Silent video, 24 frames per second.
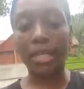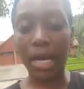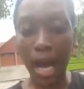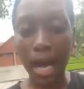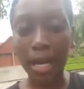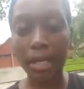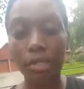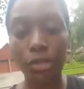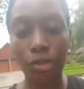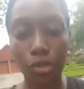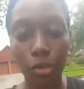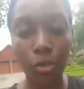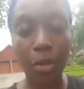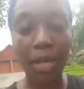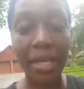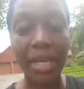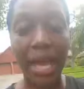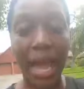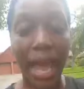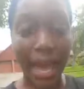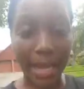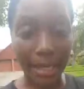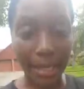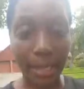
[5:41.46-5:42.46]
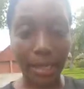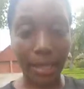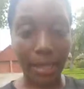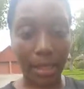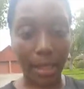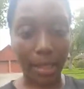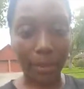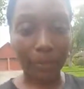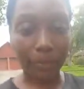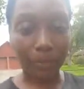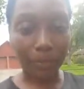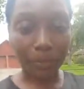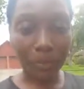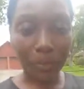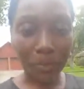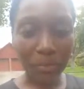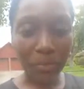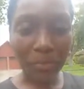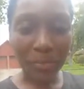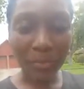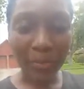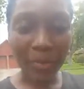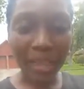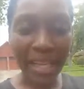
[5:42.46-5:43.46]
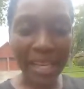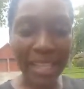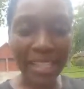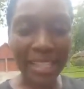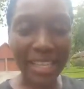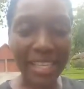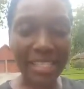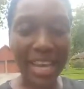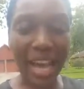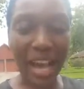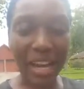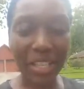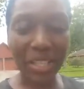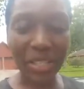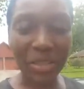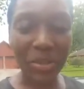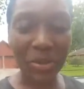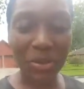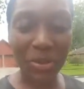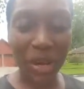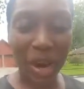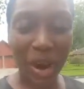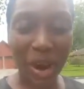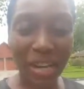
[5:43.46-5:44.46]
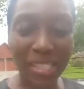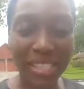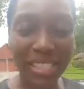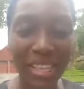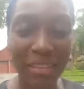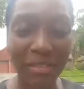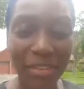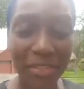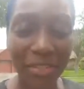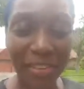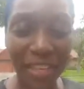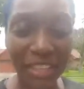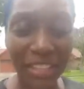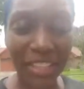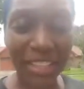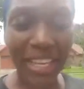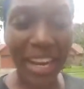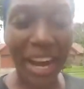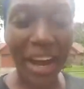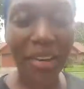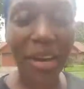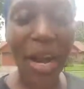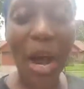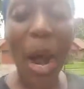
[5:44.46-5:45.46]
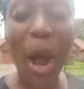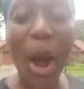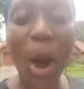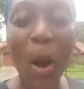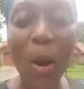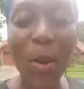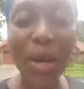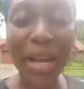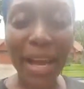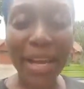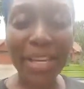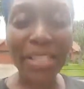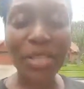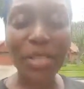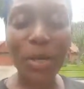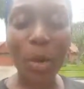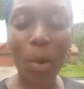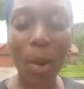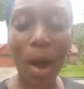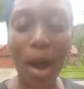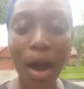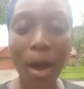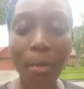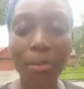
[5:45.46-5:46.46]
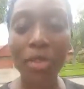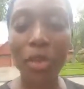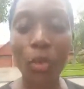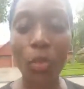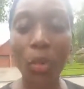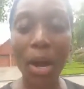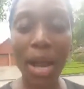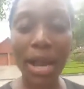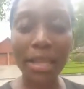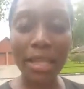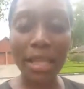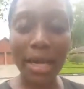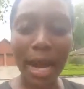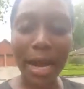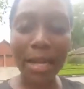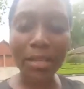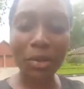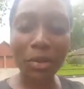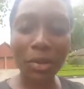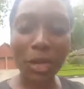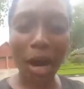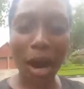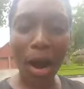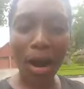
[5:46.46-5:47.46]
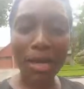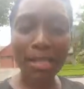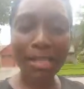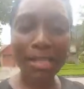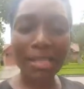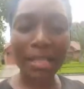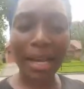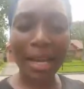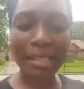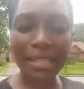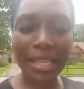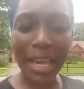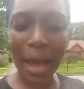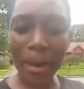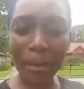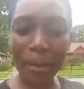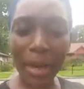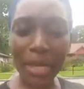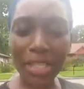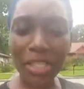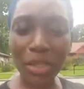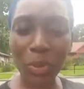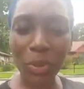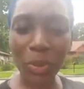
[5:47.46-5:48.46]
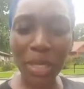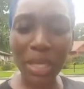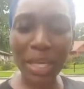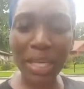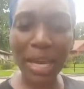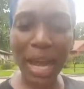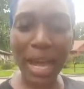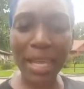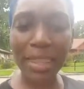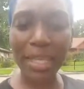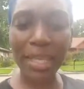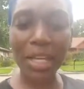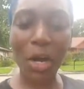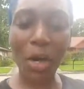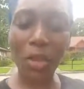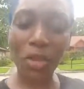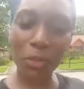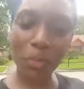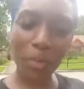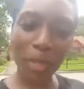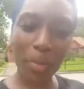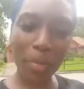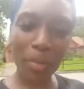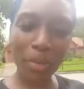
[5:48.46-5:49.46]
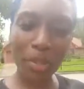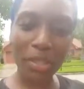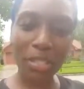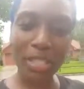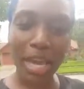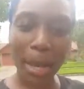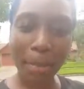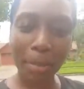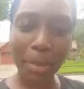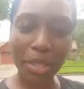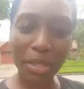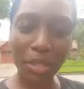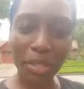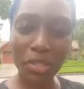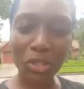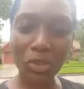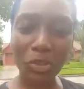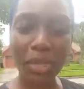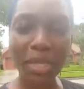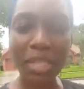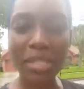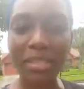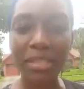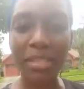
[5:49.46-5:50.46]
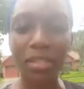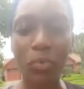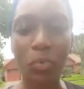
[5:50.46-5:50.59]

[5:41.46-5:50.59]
not doing anything. It says, How do you do the hearts? Never figured it out. Okay, so um, the way that I do the hearts is I tap my screen. I think other people are tapping their screens